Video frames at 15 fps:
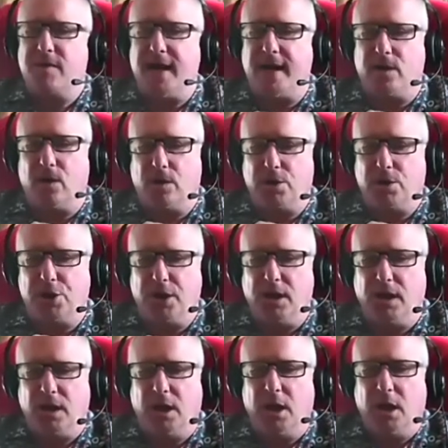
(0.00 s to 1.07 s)
technology,
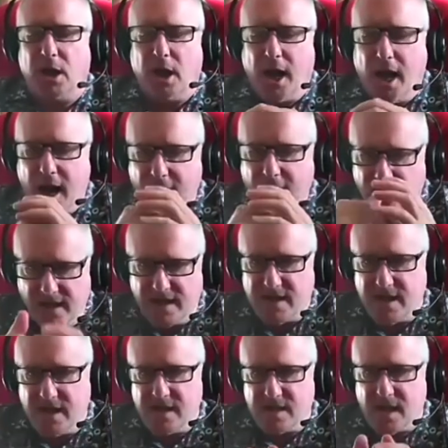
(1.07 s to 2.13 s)
this
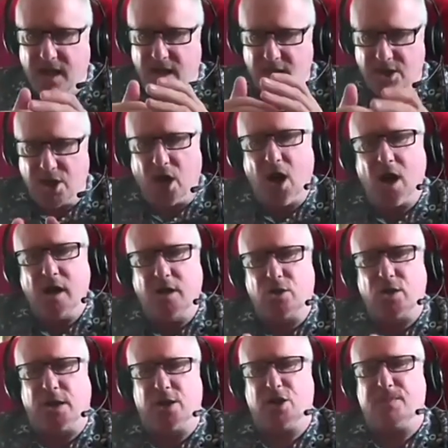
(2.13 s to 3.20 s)
is entirely
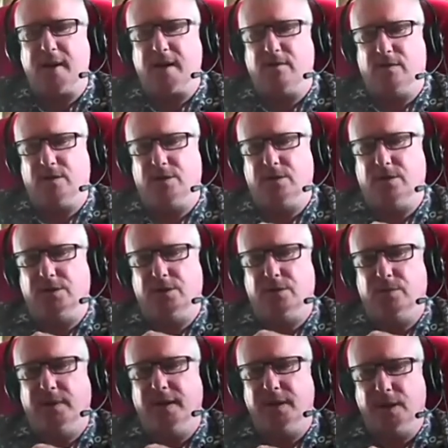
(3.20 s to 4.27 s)
transparent to you.
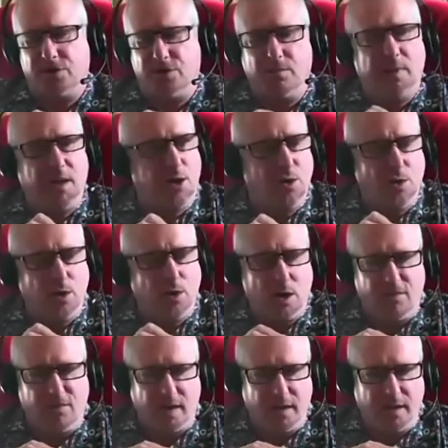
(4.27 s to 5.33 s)
It doesn't make your
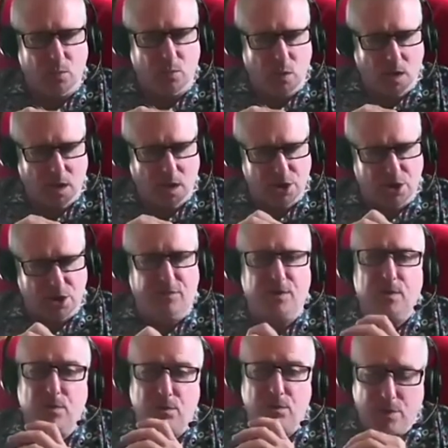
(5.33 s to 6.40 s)
life any worse. If
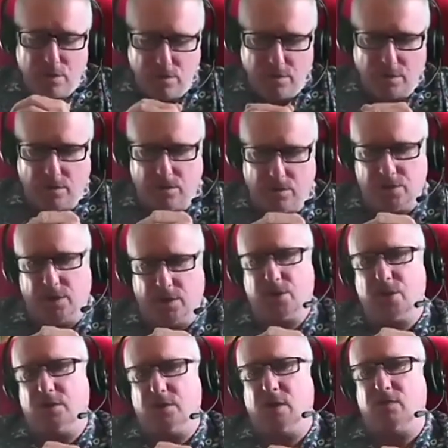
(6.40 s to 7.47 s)
you do use an
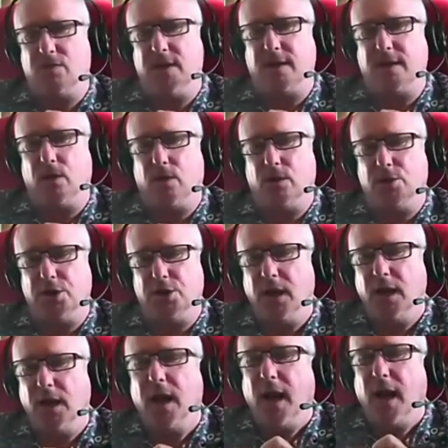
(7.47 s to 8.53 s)
assistive technology,
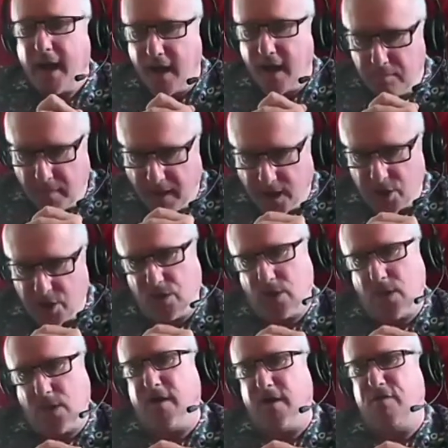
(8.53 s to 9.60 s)
it makes your
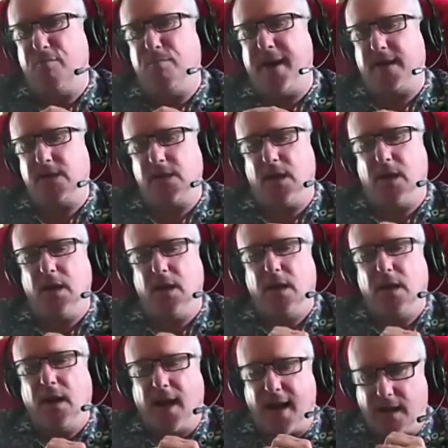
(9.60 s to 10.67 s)
life better.
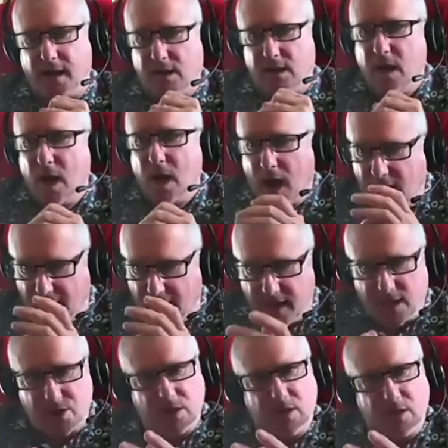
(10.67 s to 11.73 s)
And
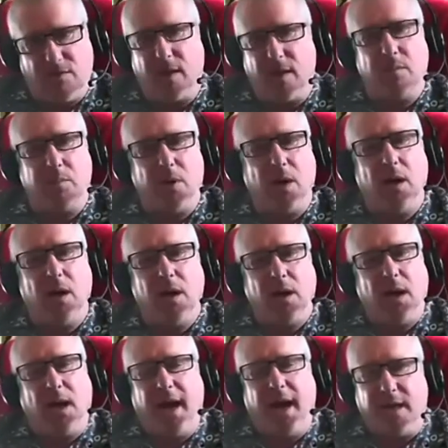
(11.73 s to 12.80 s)
as a developer,
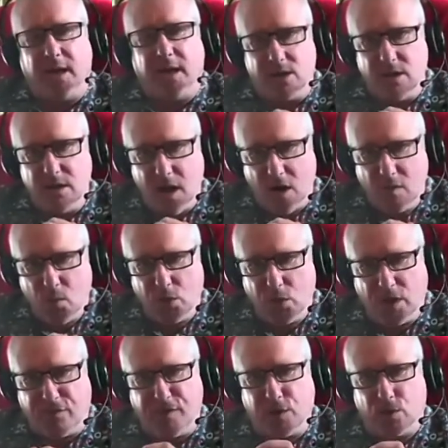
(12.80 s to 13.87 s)
it is no more
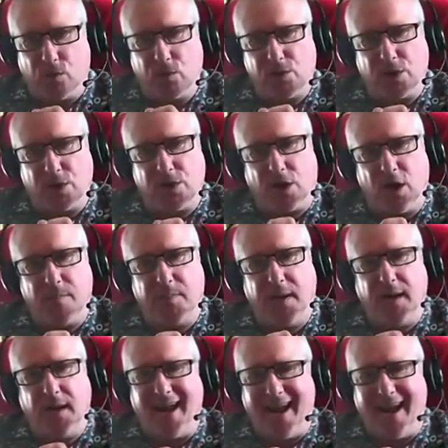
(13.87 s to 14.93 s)
difficult to type
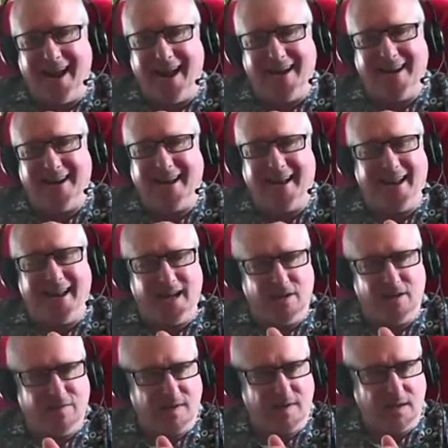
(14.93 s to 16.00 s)
in
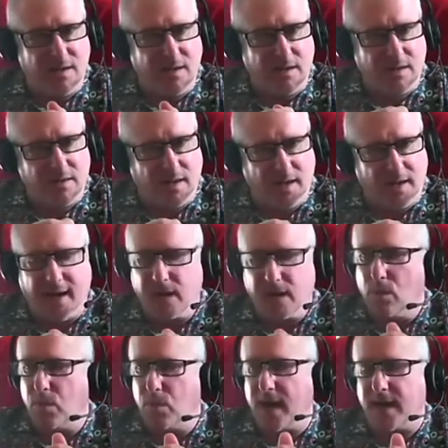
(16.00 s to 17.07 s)
NAV in angle
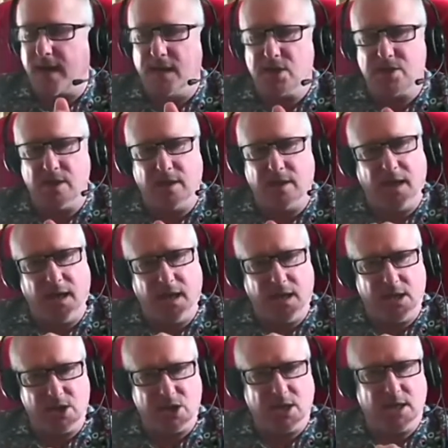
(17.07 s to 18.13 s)
brackets than it
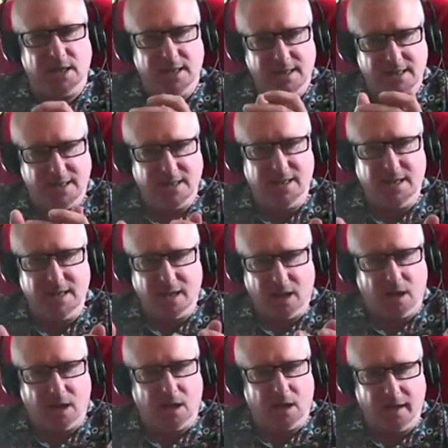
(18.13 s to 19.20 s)
is
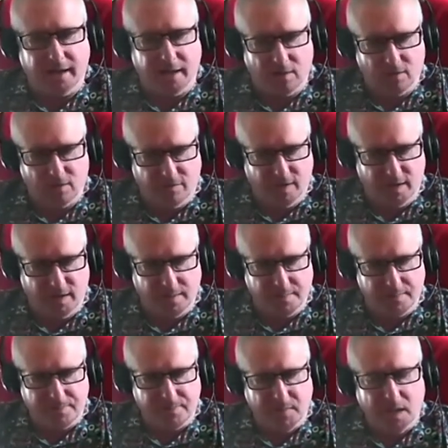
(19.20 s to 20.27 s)
DIV.
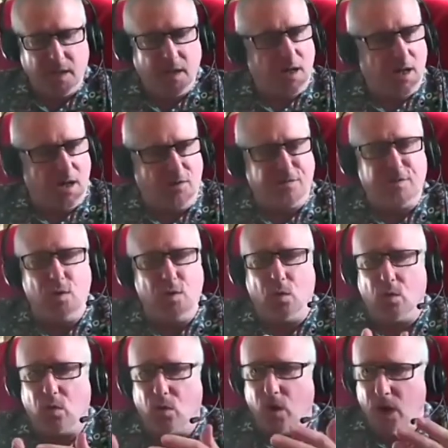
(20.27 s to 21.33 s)
If
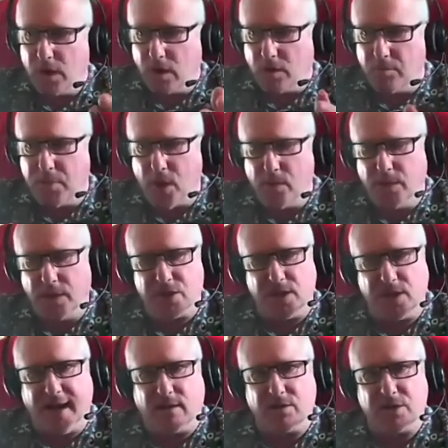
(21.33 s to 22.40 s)
your components
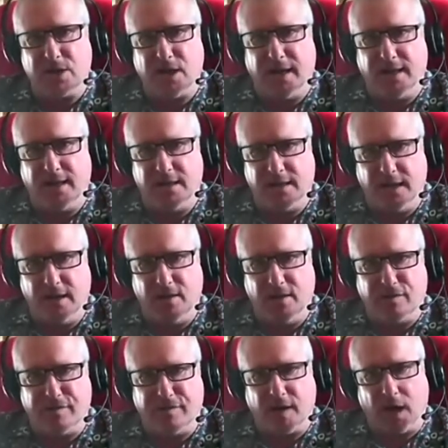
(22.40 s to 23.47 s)
now say
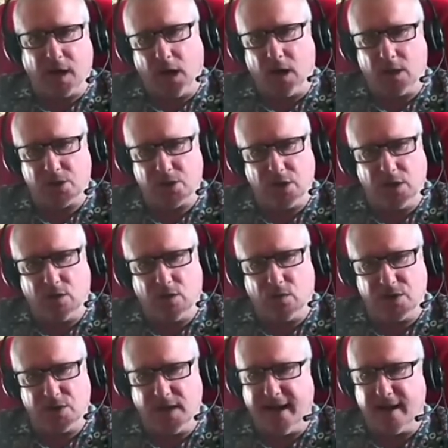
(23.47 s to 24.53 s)
div class
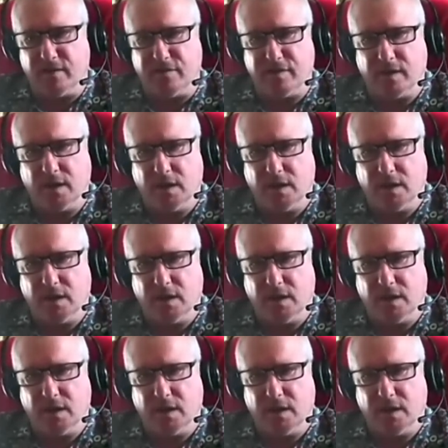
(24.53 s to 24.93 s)
equals nav,